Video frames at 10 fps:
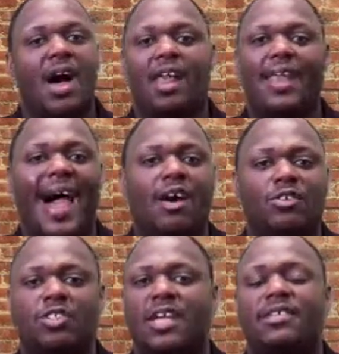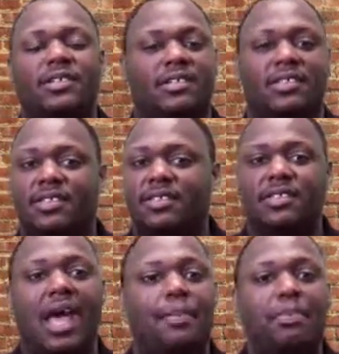allow Jesus to
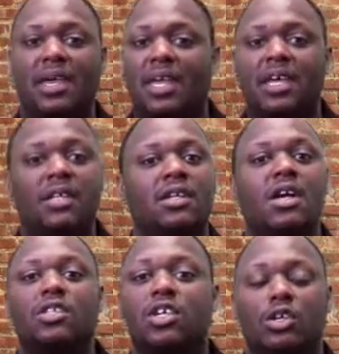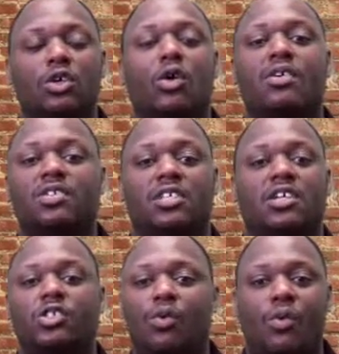step into your
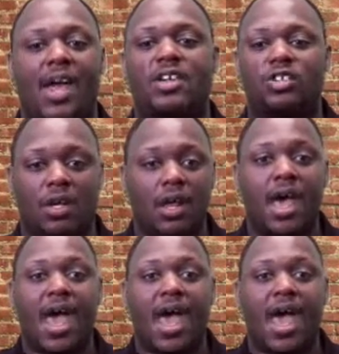situation,